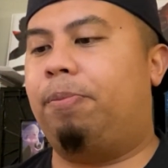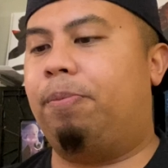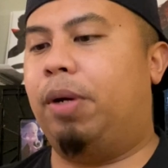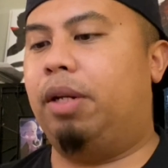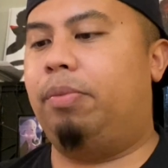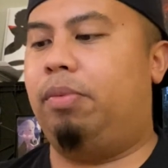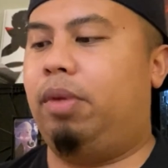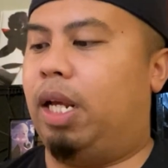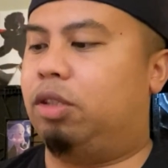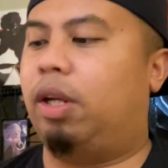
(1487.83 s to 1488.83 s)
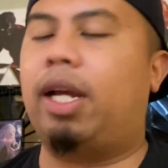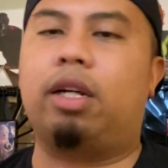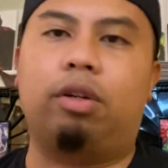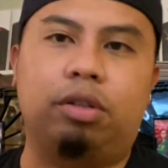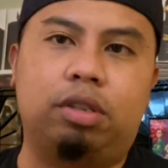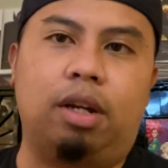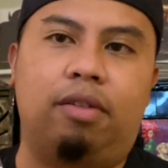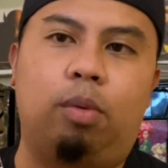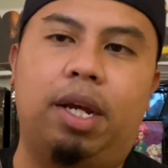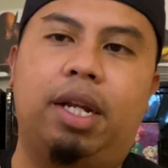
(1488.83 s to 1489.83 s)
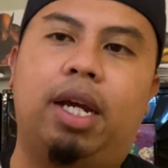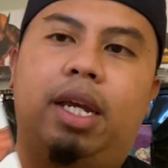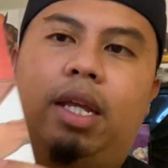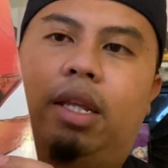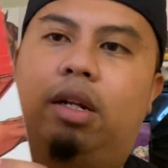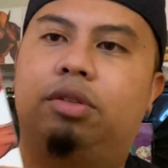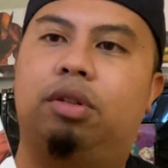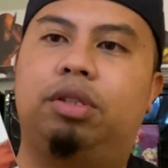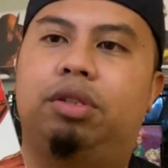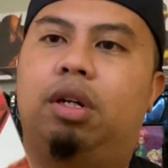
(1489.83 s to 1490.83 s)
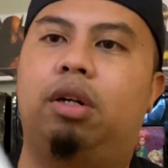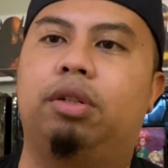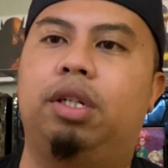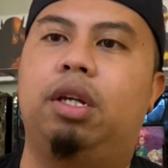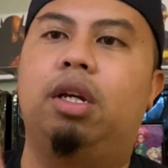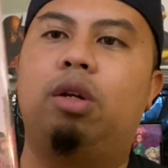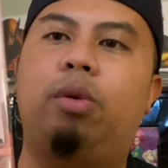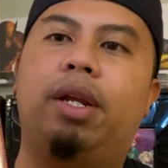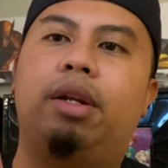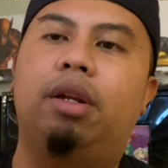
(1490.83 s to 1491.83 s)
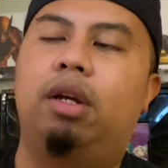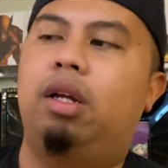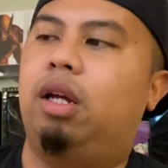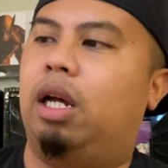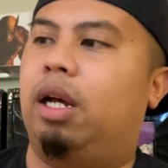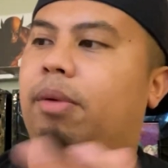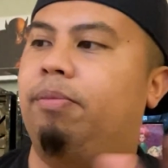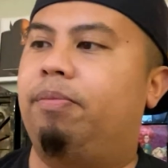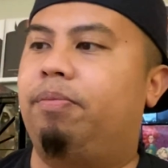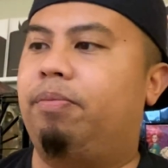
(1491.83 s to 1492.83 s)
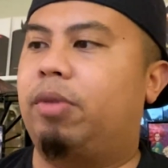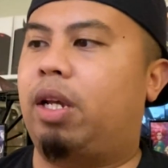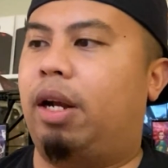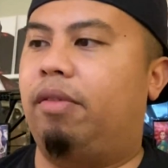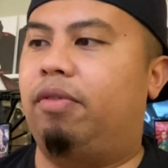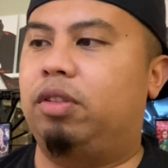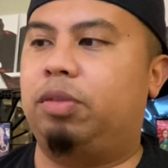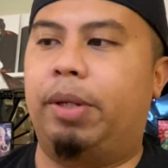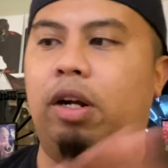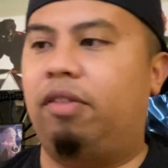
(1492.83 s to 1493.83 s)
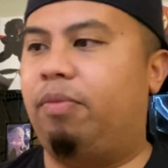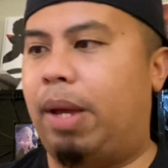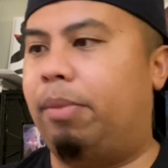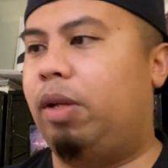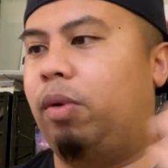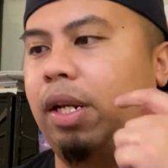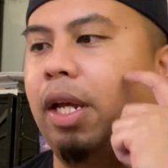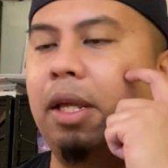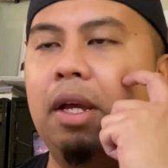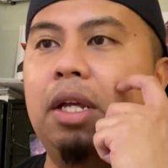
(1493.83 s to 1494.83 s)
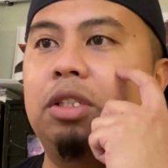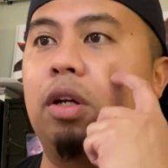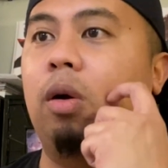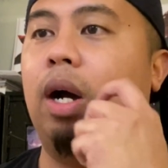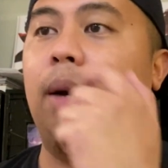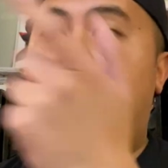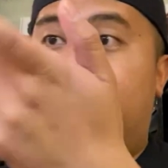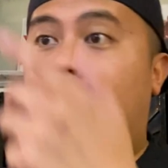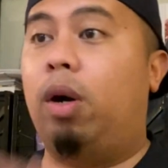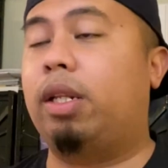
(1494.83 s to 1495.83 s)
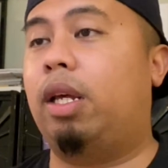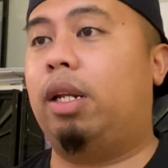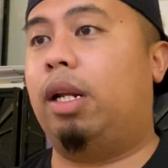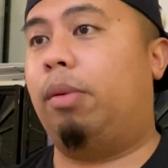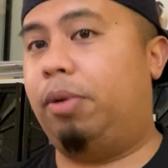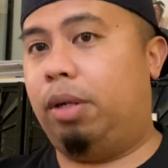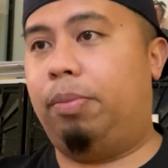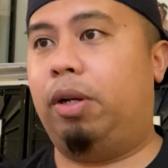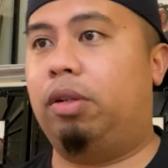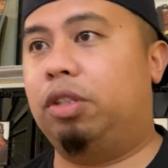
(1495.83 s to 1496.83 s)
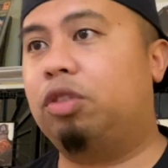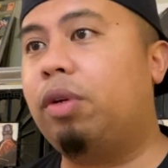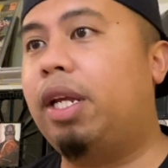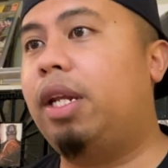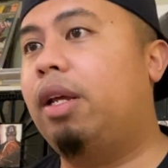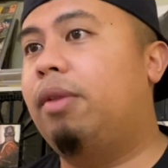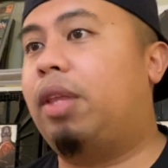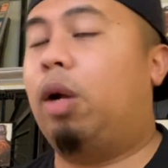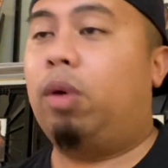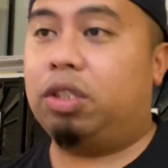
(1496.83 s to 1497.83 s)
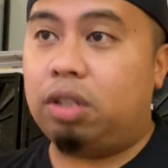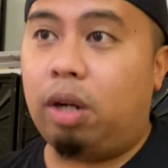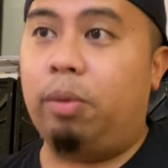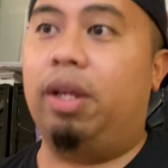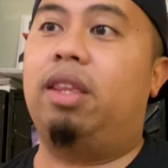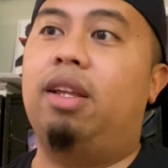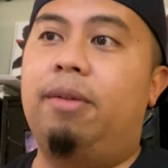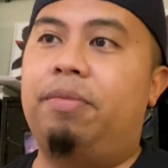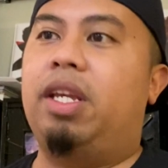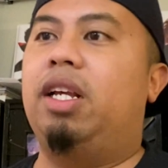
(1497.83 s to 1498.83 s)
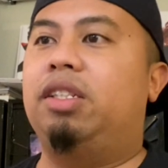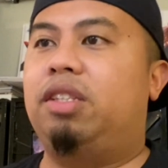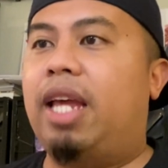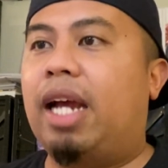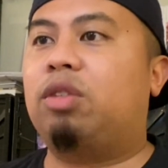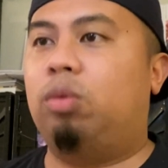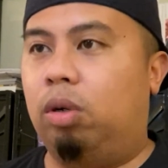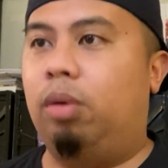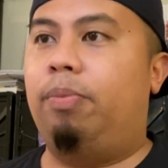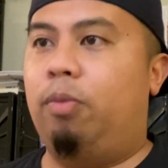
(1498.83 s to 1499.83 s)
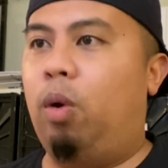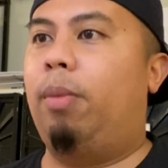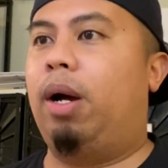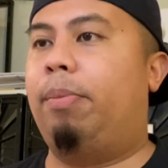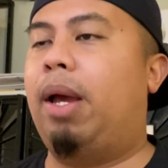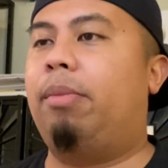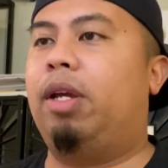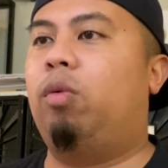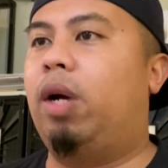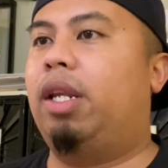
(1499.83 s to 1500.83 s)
but yeah, so I got Curse of the White Knight, and then also this is the Harley Quinn kind of spin-off Batman White Knight. So, but the one that, and I'll put it up here on the screen, that I want to start with is the actual Batman White